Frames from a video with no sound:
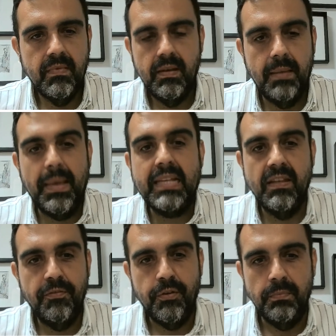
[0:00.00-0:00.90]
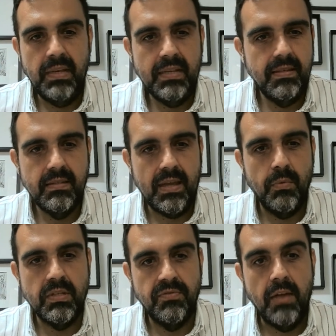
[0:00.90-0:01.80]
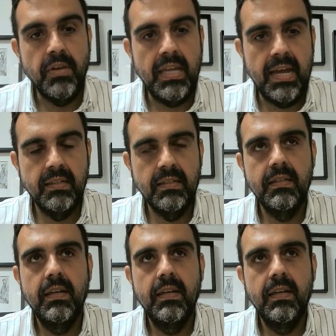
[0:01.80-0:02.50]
amazing for me since I was very young.